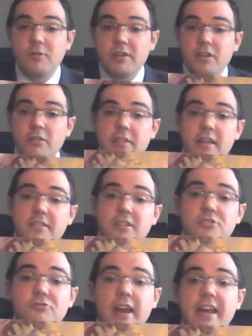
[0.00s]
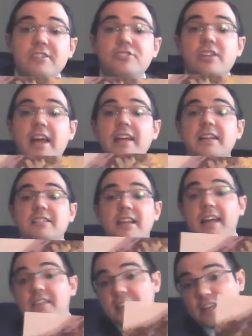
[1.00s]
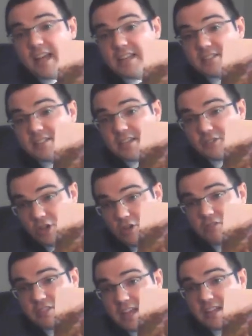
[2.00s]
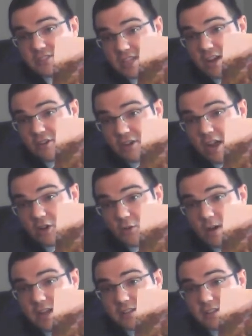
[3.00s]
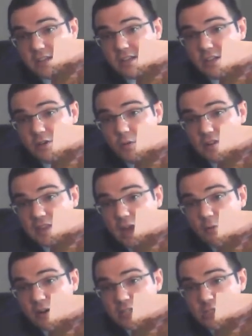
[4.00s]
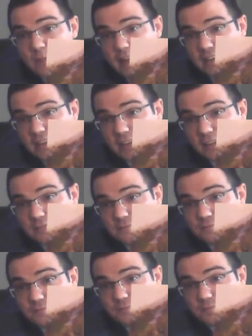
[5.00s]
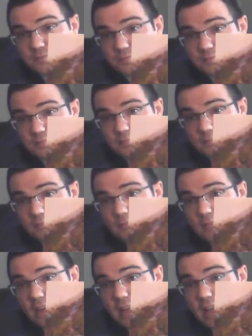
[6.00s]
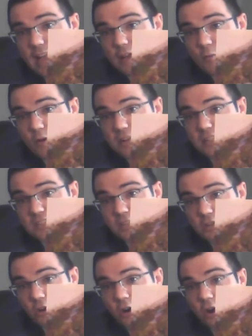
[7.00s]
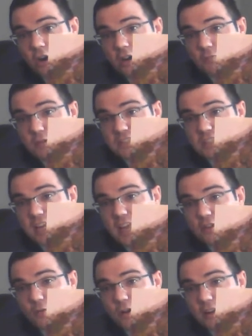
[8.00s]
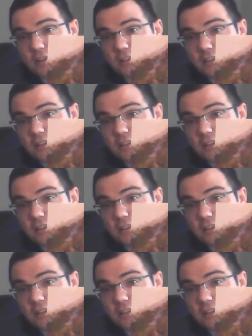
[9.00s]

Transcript: What do you think the strange sight is? I think I see two things that are not quite what they were expecting. Yeah, one is the door. What's the other one?